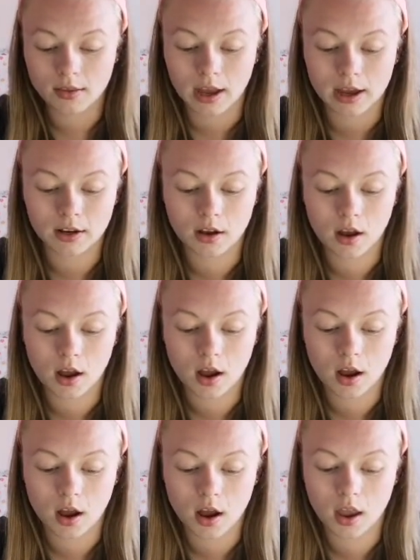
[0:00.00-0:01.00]
Then
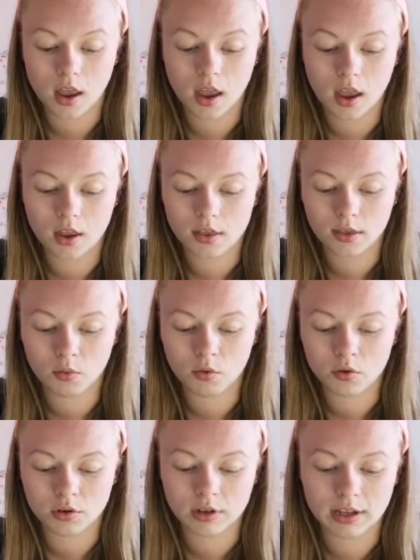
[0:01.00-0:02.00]
the
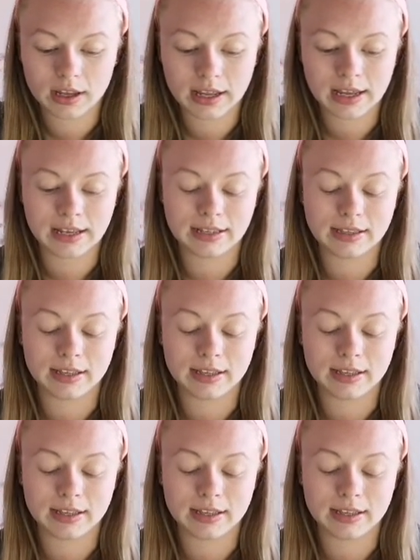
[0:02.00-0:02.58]
one is eh,